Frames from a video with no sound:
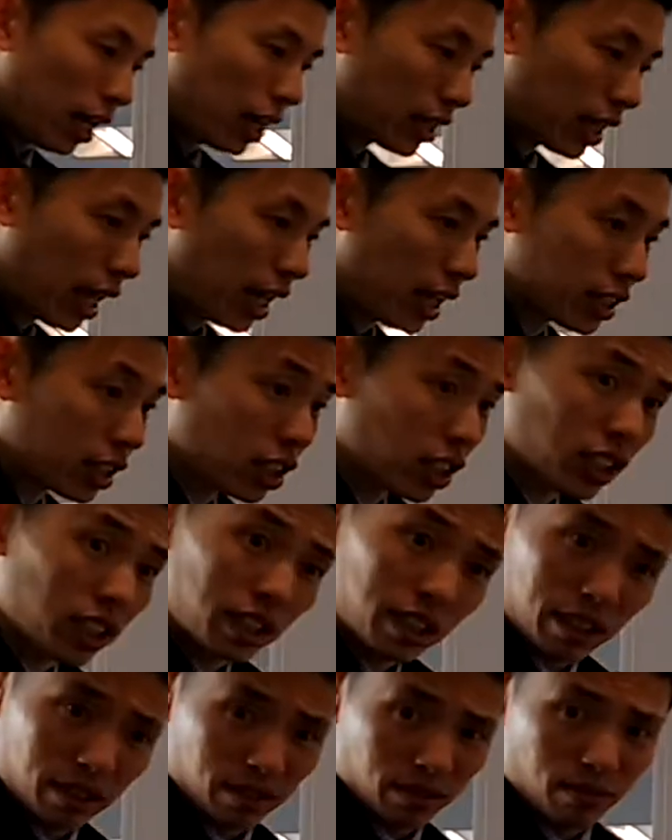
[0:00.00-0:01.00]

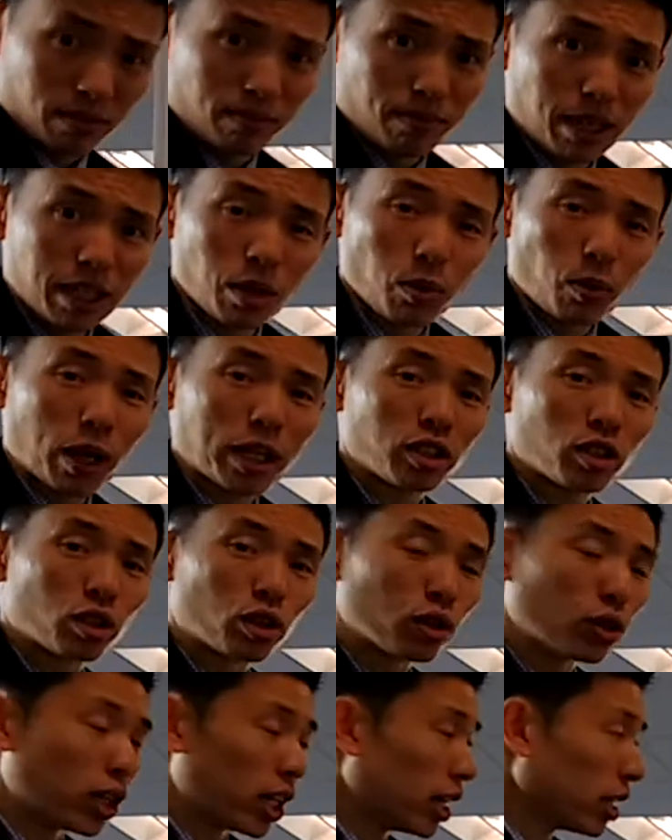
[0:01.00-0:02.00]
There's many ways to
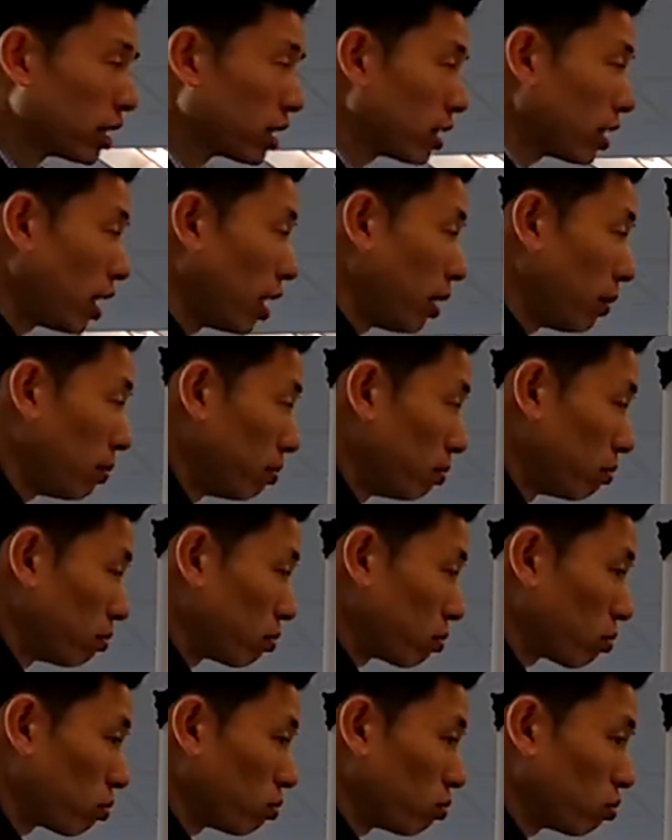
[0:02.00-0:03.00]
do this.
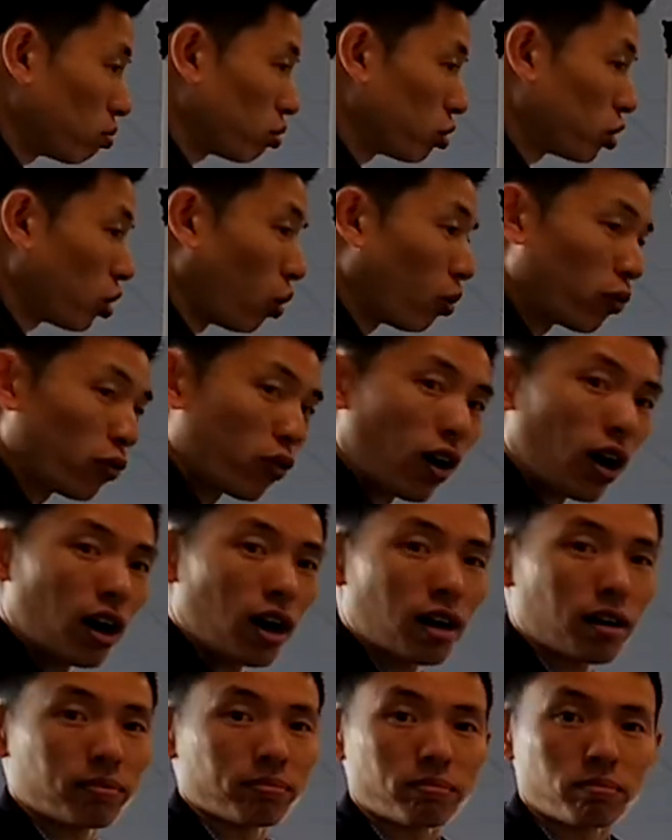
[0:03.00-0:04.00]
So
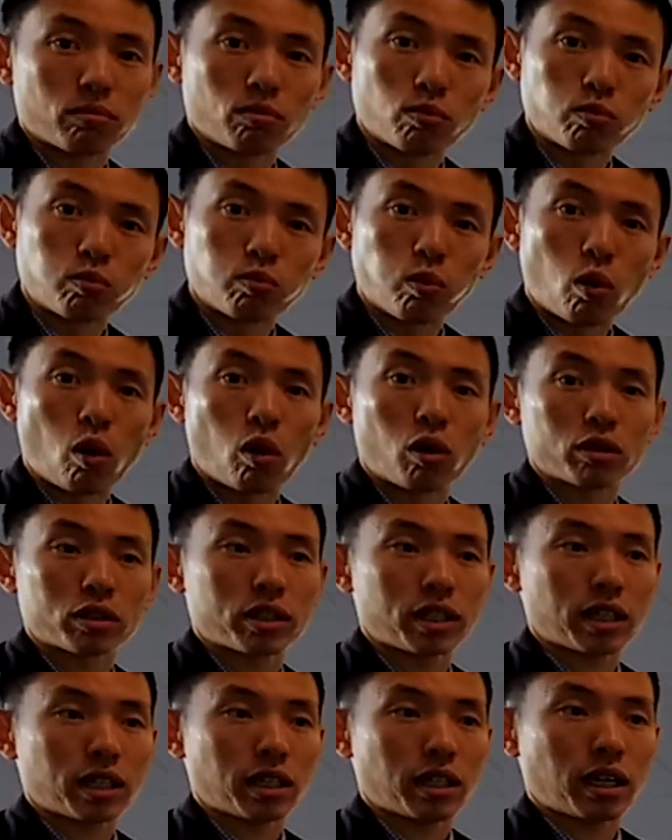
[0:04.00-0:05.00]
far,
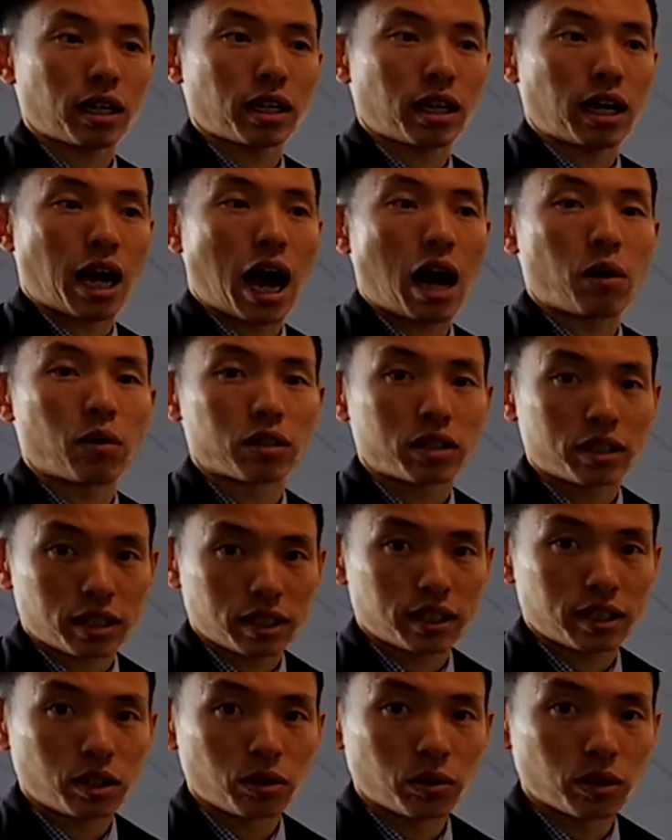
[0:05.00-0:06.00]
what our
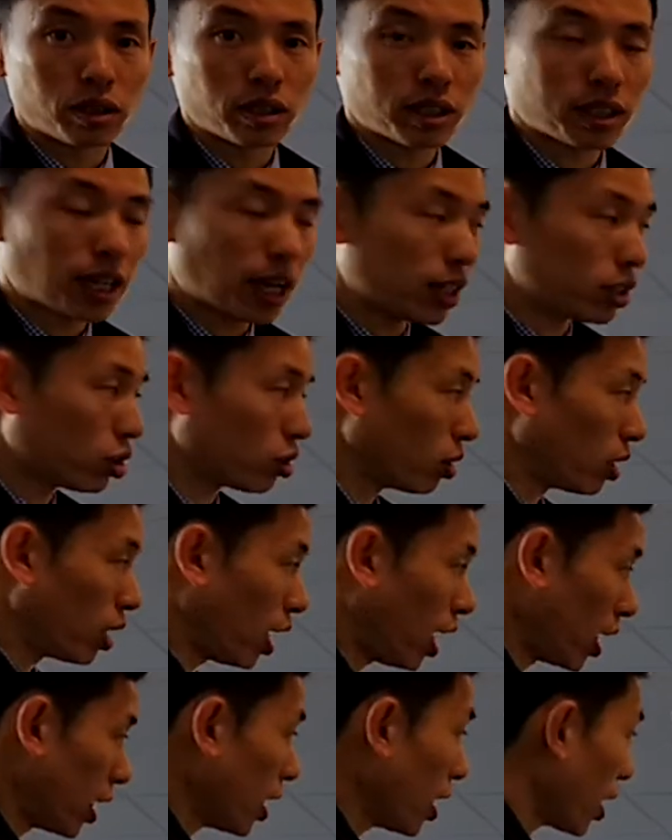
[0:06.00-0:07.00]
students tend to
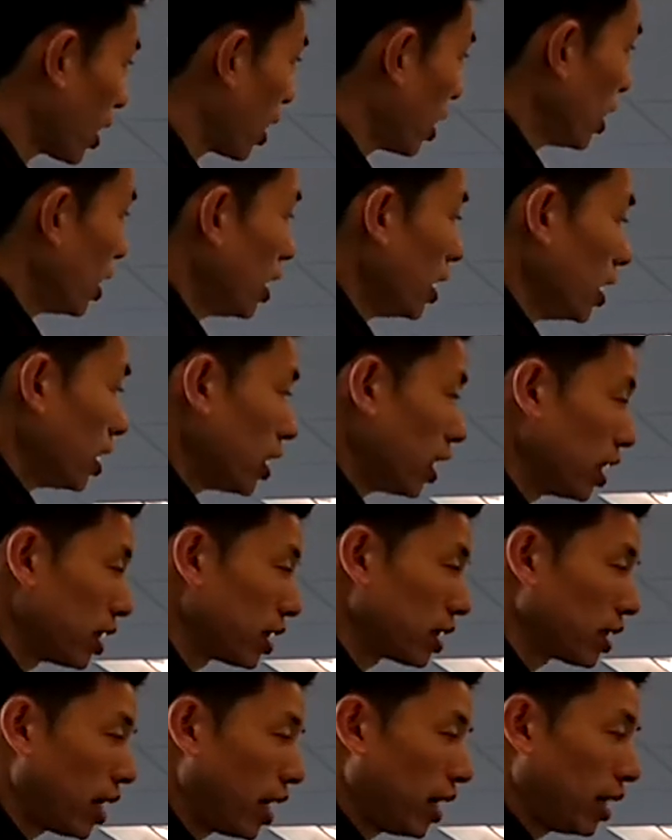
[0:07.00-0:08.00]
like
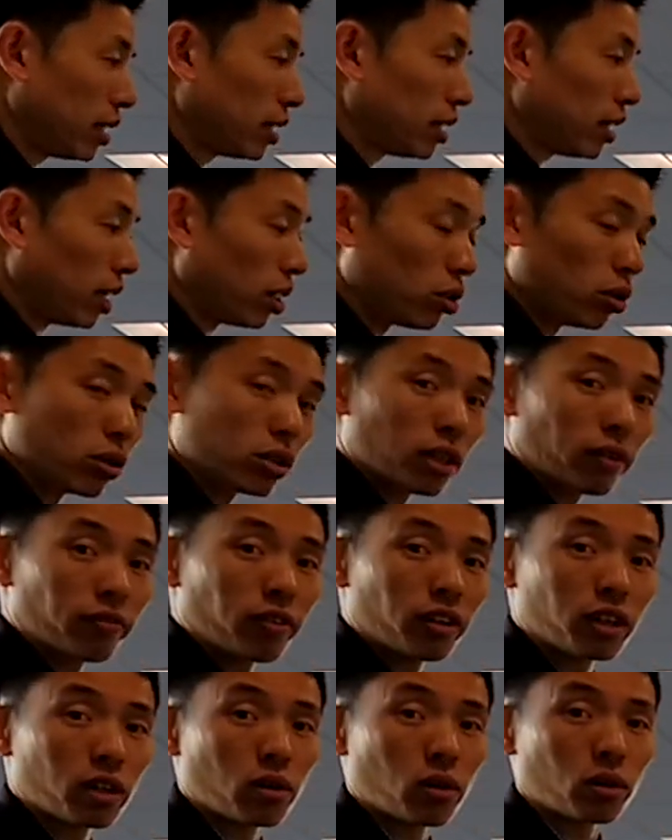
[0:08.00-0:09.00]
is that they use
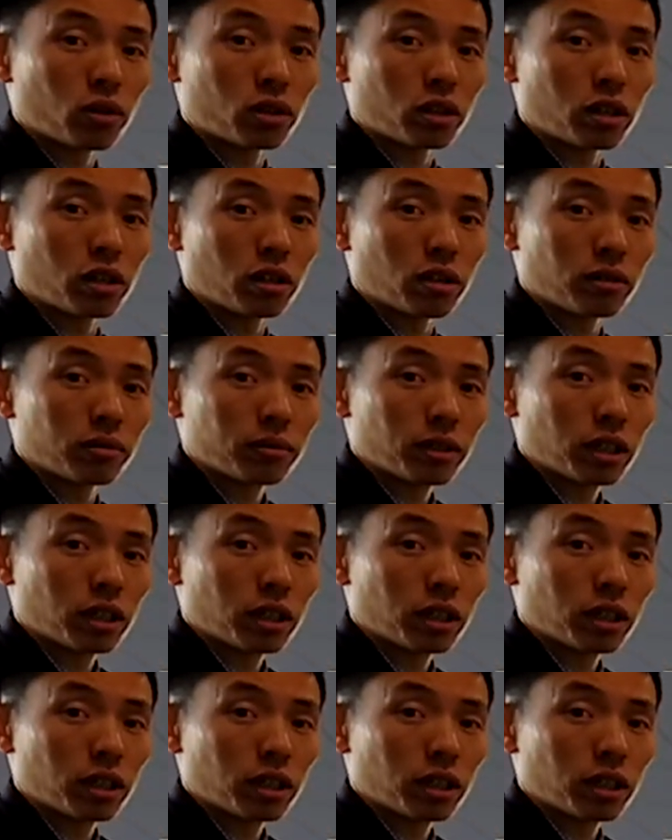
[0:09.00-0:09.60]
something called the